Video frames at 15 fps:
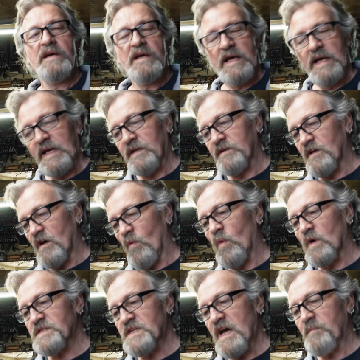and
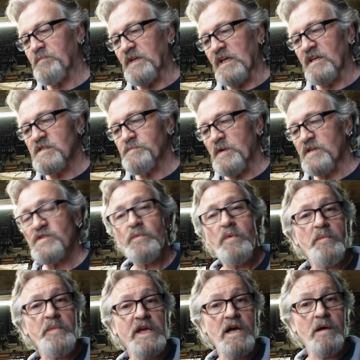what's happening, especially
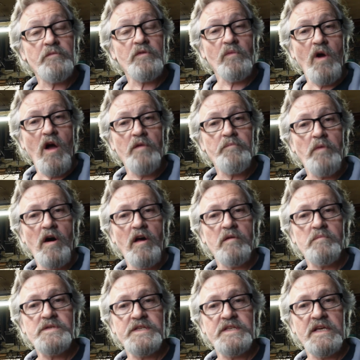when we come to rod
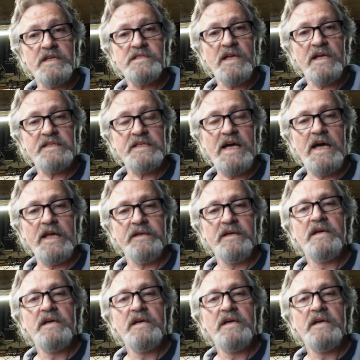bottoms and things like that.